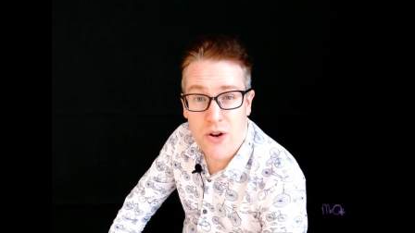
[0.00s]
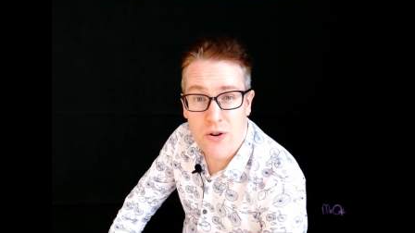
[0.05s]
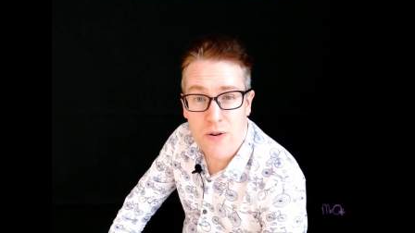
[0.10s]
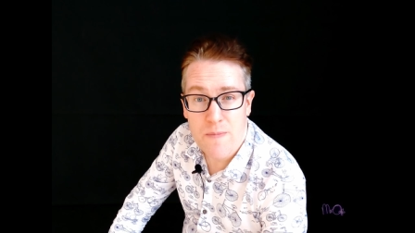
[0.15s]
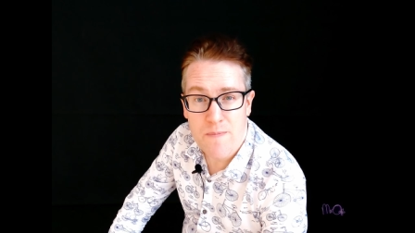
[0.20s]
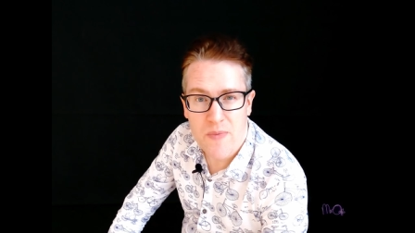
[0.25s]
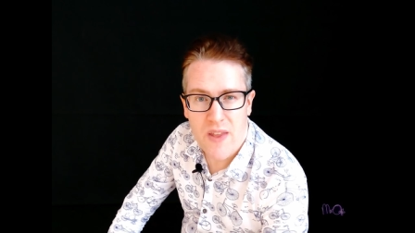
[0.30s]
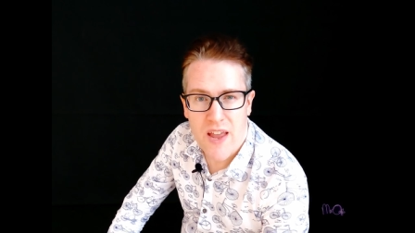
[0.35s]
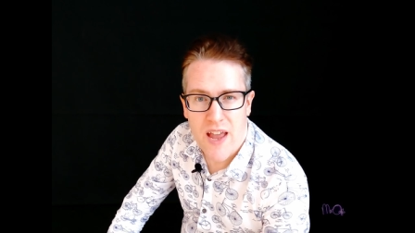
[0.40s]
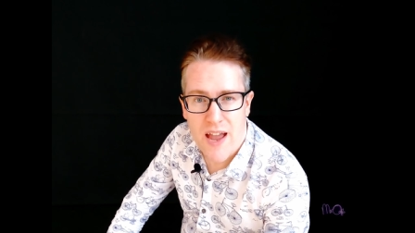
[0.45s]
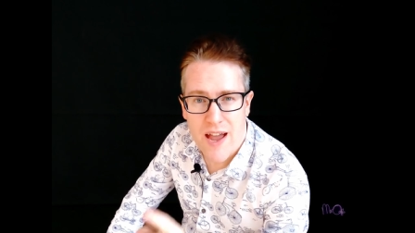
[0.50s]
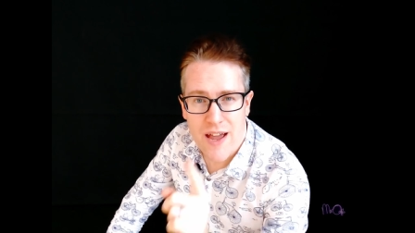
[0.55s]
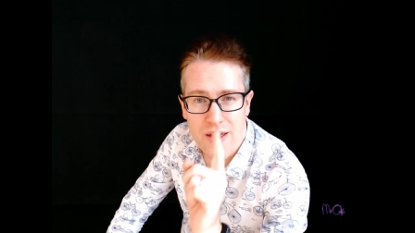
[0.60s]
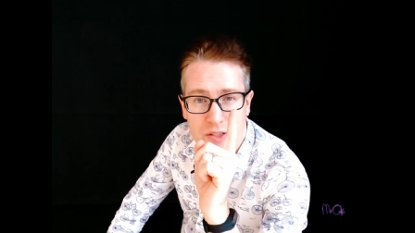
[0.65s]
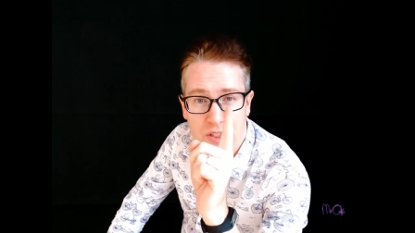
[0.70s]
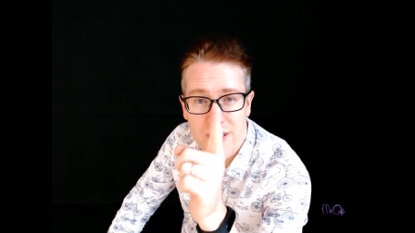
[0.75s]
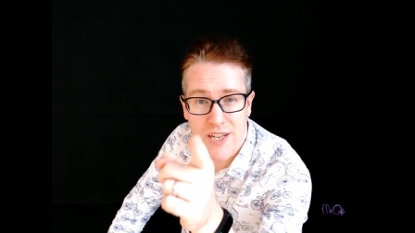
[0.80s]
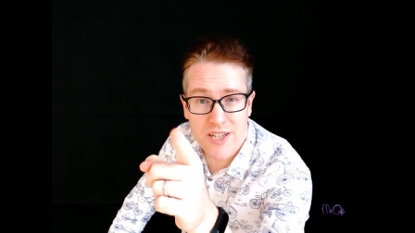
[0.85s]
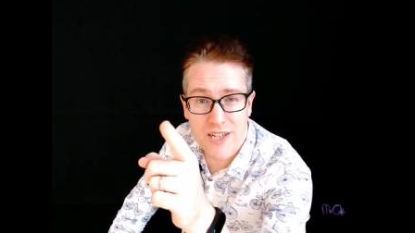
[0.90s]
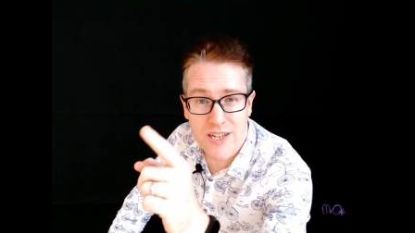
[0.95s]
O,
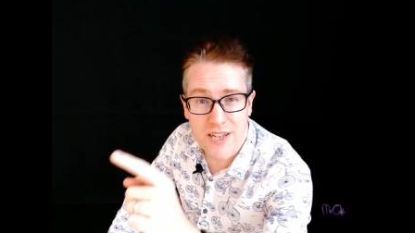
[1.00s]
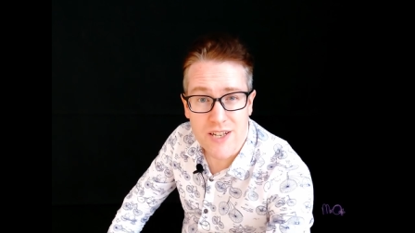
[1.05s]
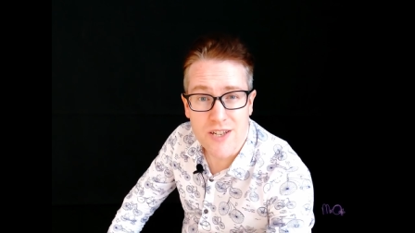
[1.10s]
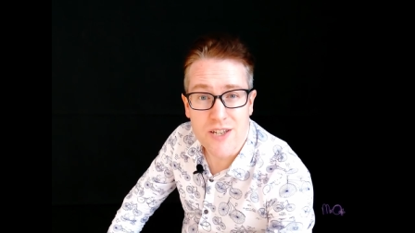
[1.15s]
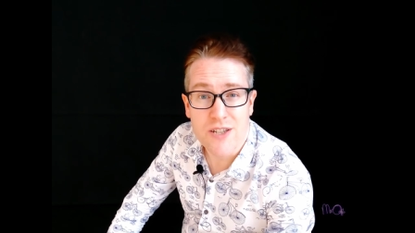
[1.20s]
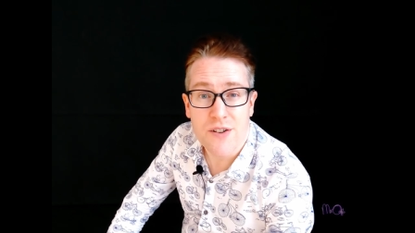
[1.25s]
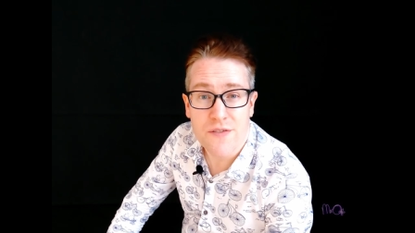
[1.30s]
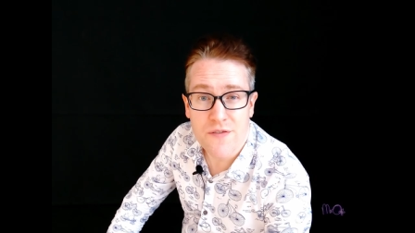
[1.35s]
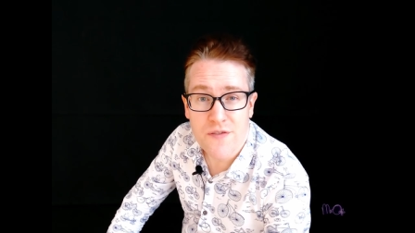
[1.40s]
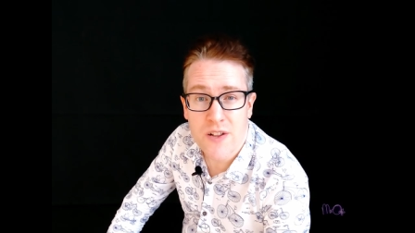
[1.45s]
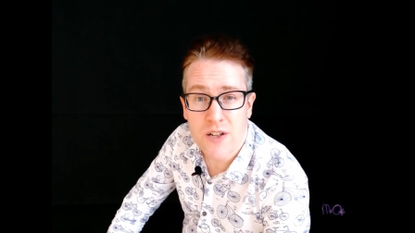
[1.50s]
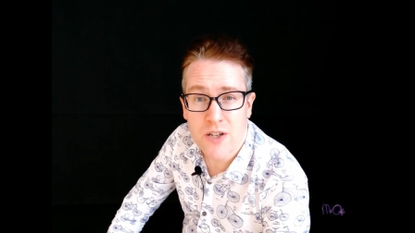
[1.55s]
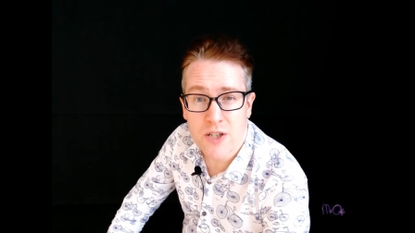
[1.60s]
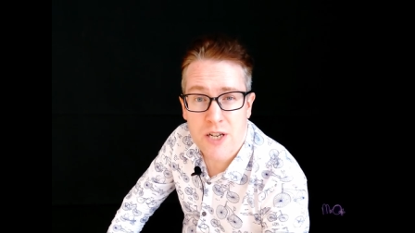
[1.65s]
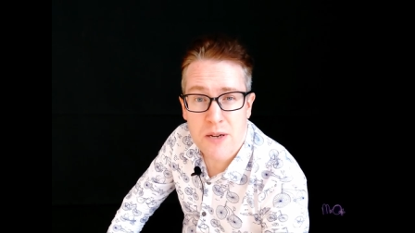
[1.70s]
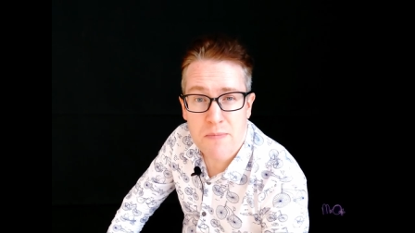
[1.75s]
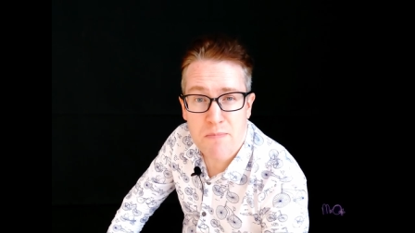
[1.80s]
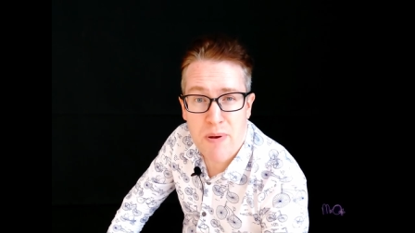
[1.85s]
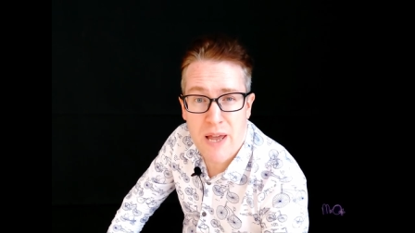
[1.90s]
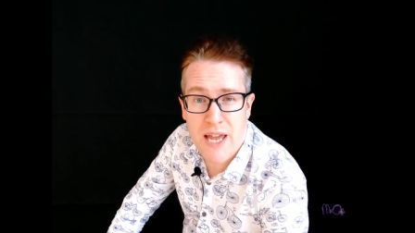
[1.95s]
and this is the Felt
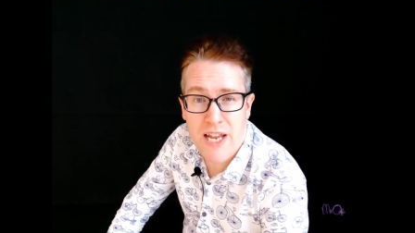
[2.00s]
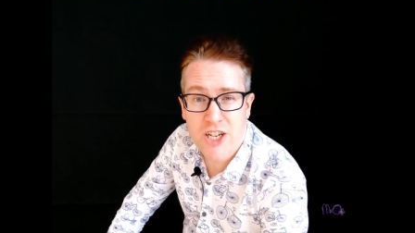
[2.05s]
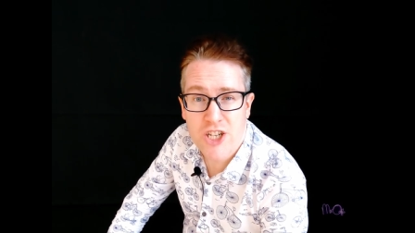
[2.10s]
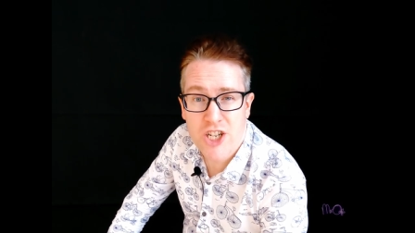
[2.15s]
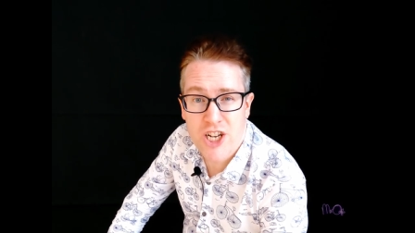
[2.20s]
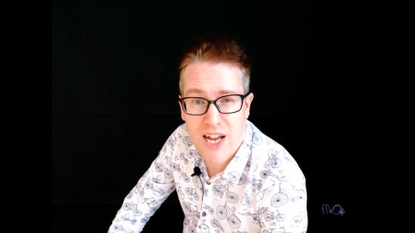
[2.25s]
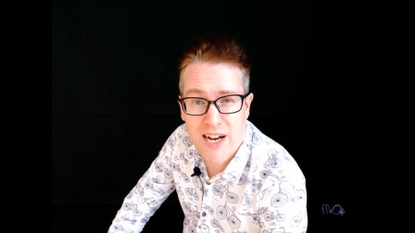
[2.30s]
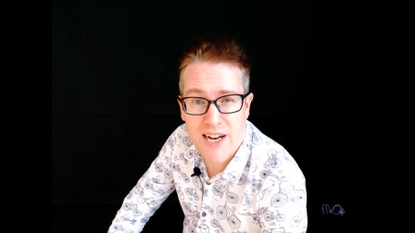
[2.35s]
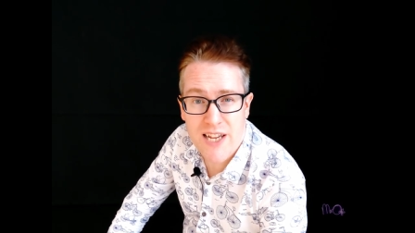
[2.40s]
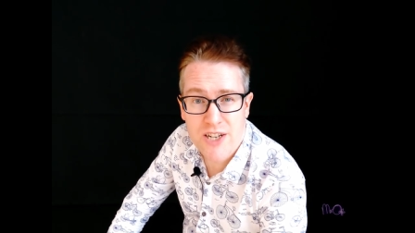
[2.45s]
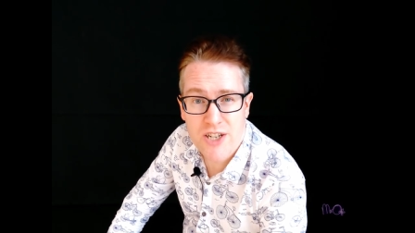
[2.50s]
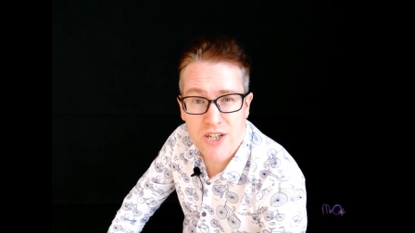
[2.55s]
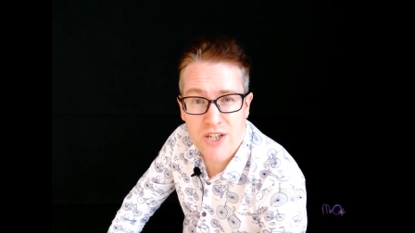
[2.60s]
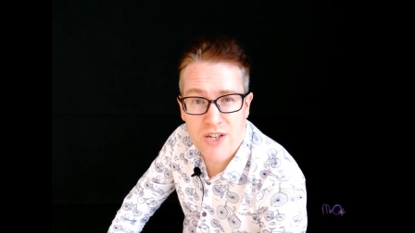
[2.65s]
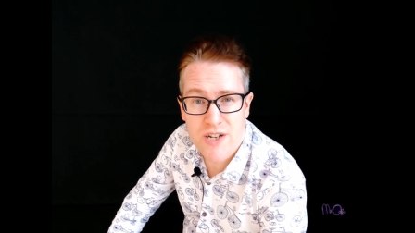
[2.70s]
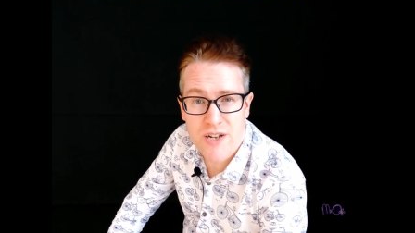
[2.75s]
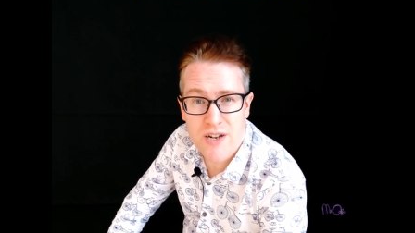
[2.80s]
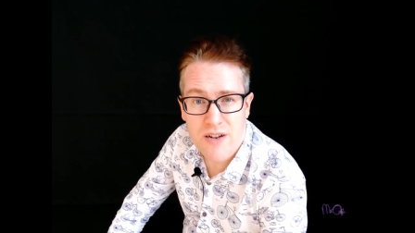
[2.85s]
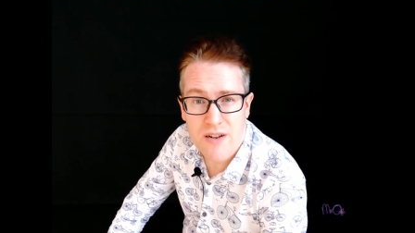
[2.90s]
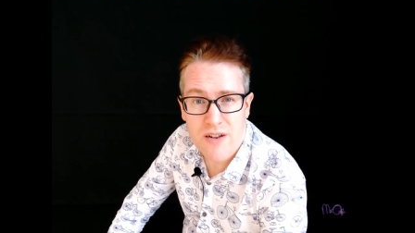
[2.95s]
Tip Pen
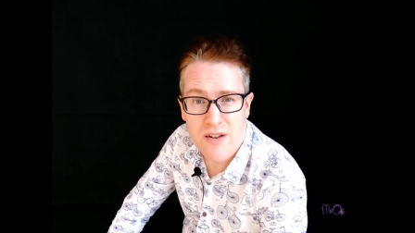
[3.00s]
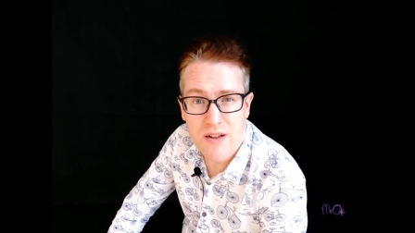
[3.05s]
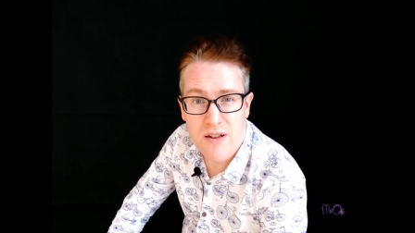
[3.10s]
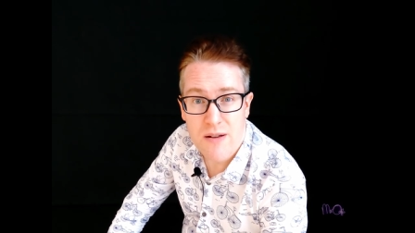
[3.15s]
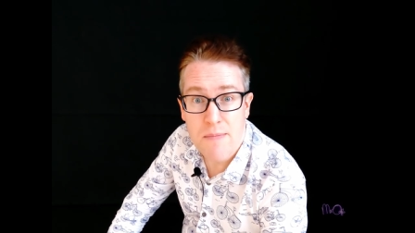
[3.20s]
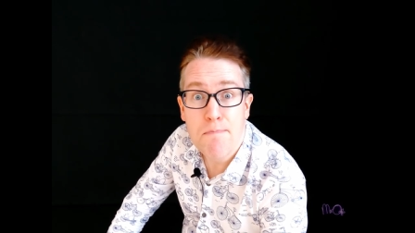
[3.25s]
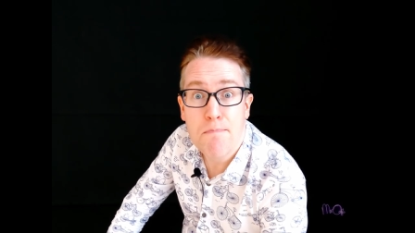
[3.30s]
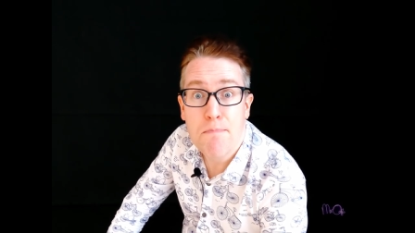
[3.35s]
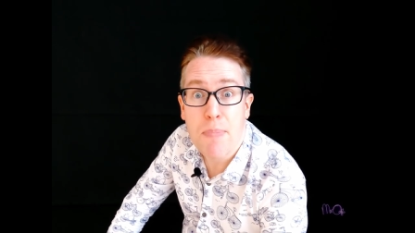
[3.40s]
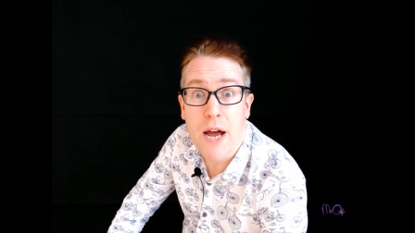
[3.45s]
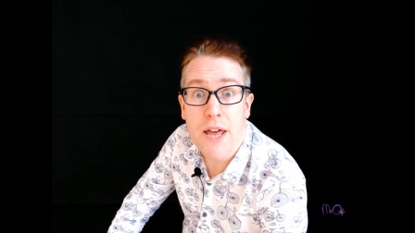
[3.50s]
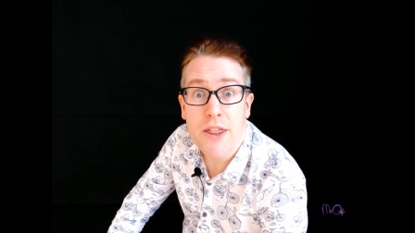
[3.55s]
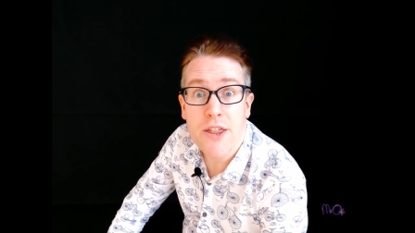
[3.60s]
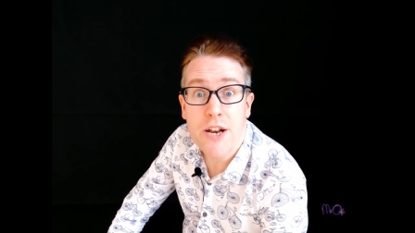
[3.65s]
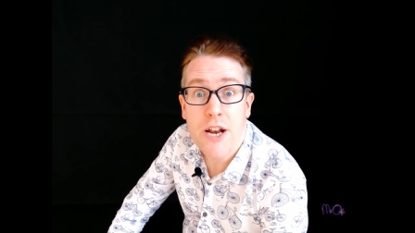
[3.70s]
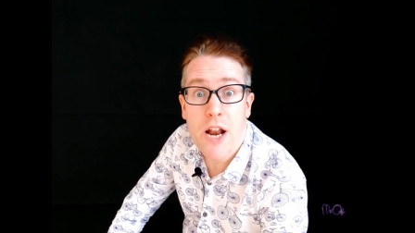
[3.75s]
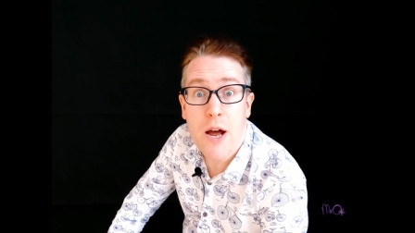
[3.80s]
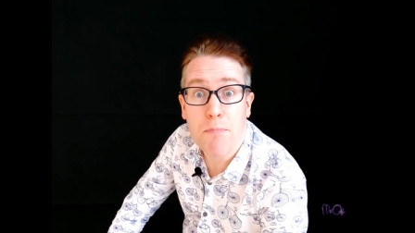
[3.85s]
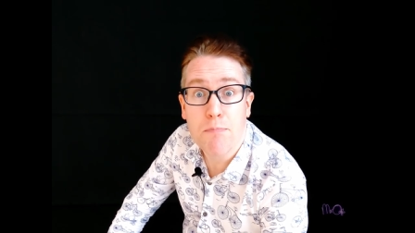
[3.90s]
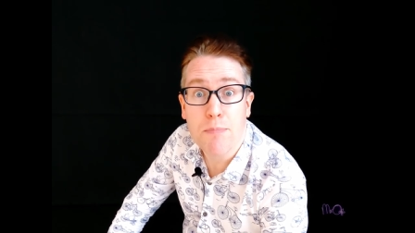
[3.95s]
Challenge by
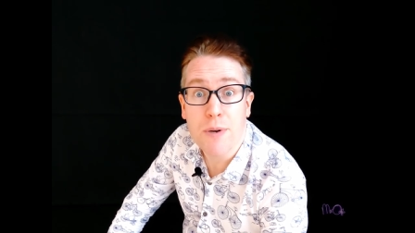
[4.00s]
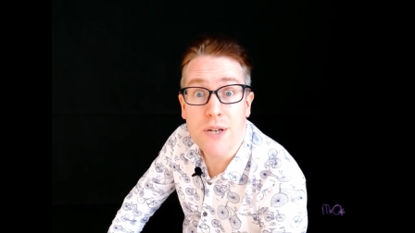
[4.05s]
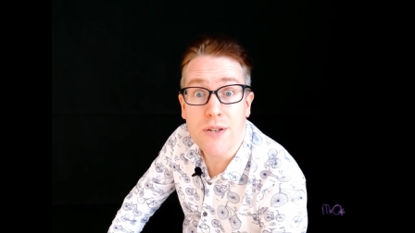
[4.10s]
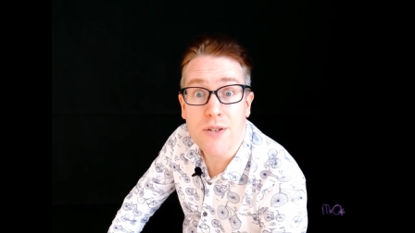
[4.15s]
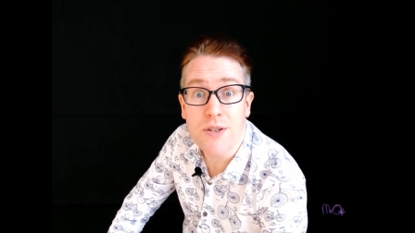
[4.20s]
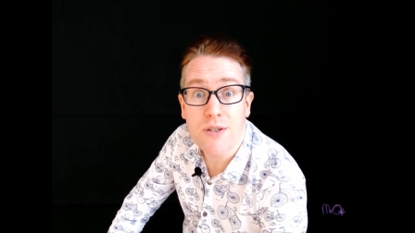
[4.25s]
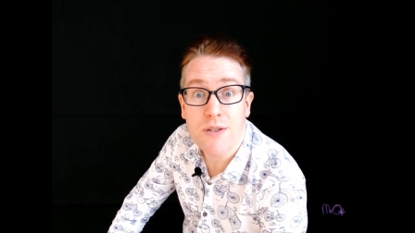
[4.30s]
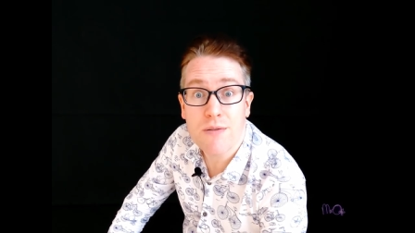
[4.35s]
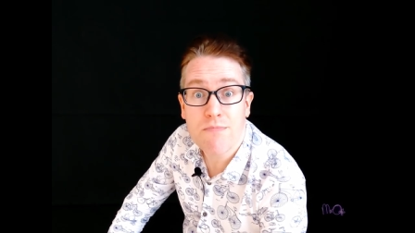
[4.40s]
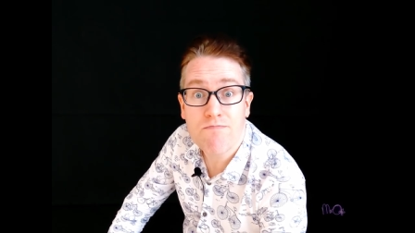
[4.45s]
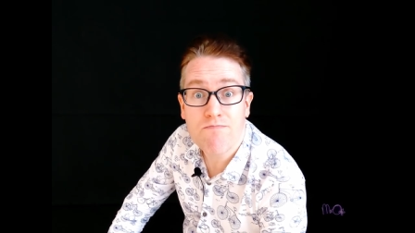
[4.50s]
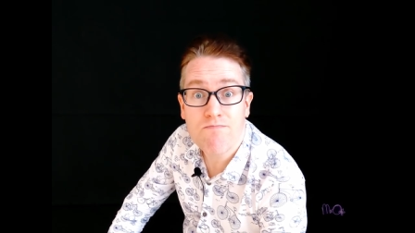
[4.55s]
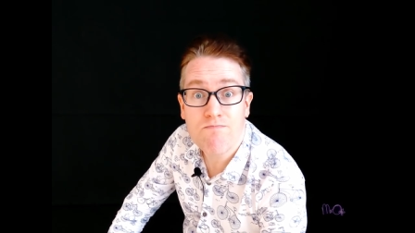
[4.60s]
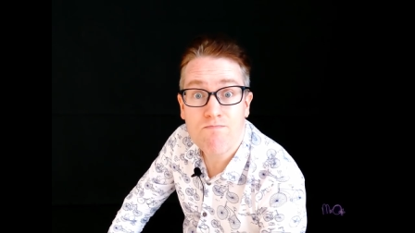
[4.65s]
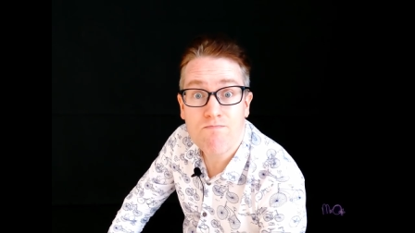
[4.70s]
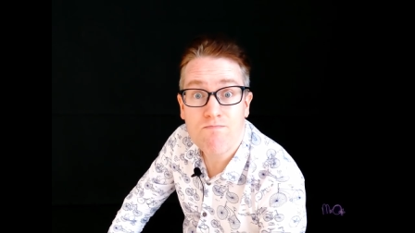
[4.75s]
the Numbers.